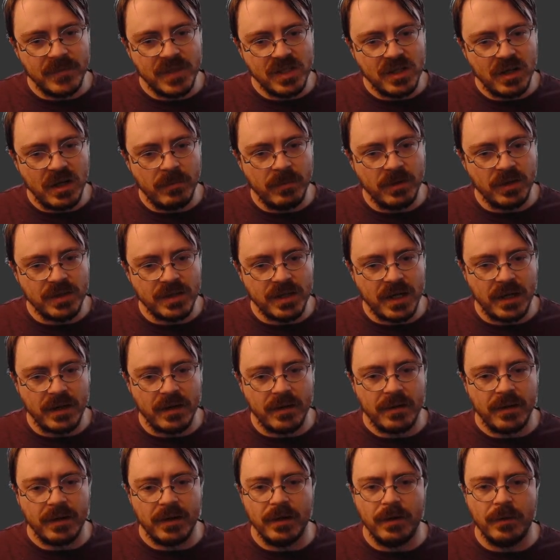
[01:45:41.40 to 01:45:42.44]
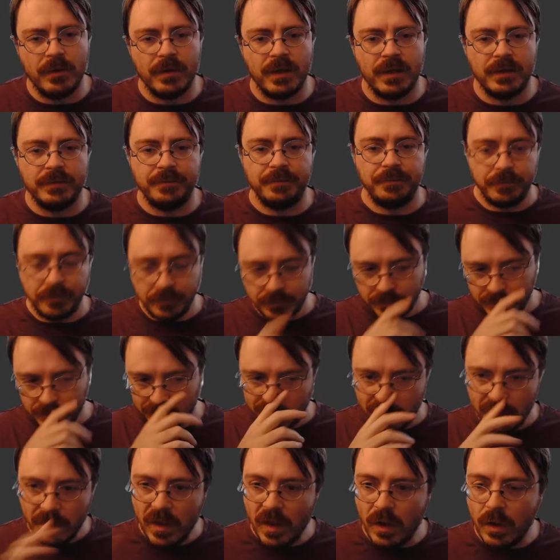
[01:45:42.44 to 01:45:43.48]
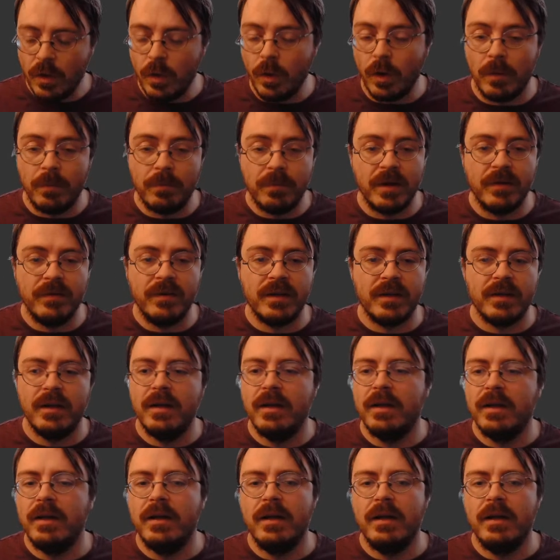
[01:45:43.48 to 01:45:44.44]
starburst kind of thing going on. Cool, perfect.